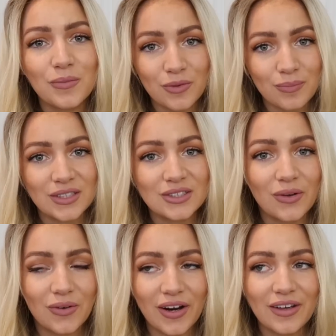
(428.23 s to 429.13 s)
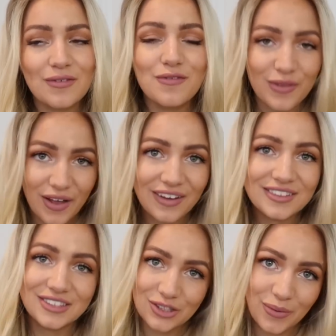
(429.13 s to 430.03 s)
wouldn't be so great for
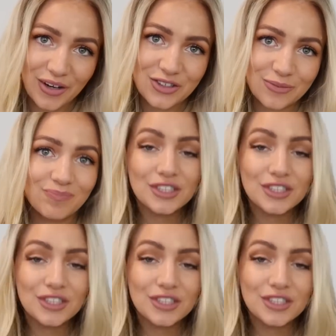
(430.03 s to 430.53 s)
that situation.